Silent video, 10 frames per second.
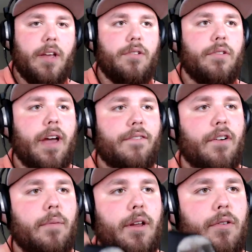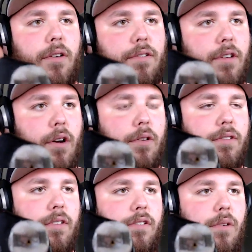you do that, for anybody who doesn't know,
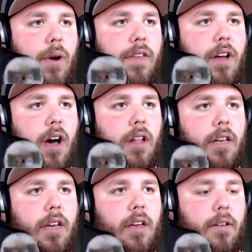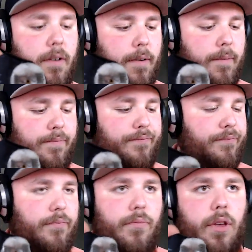is this is the way the Kali.
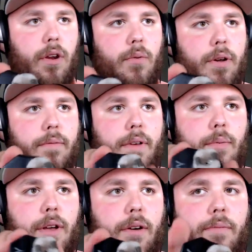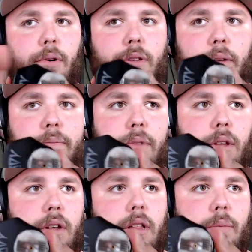You know what? Here we go. Hold on.
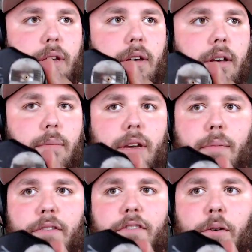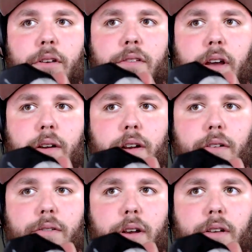Let me get my focus out
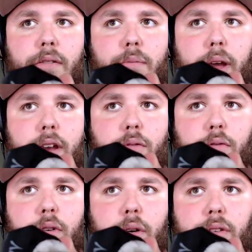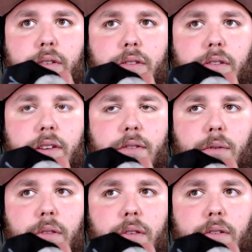here so I can manual focus, because this
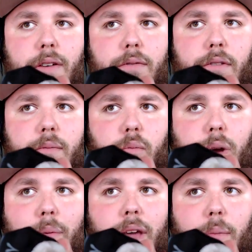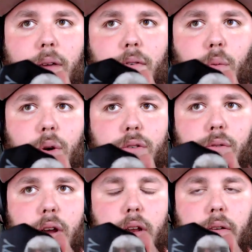webcam never
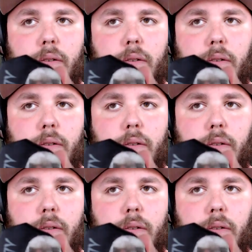works right.